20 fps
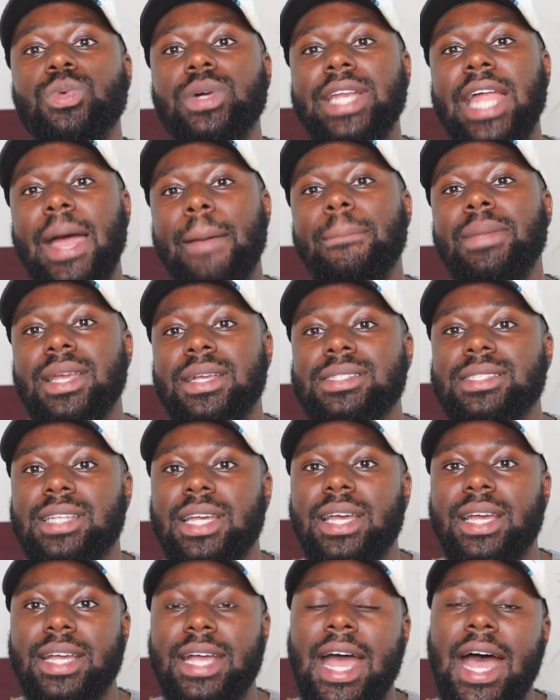with that being
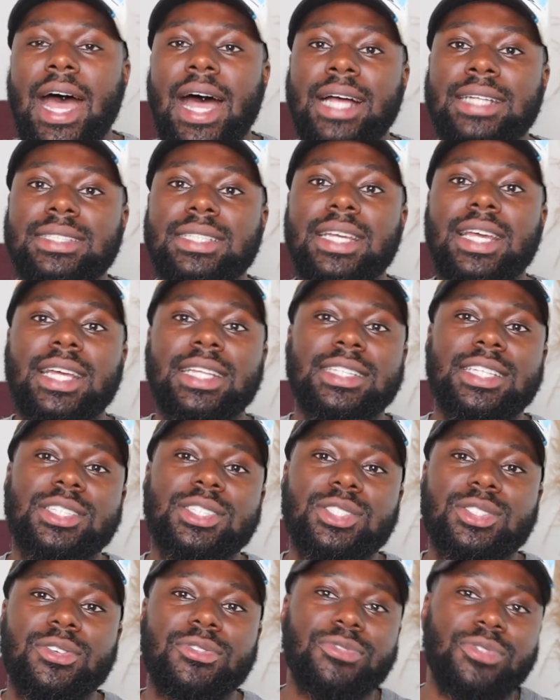said, guys, this is the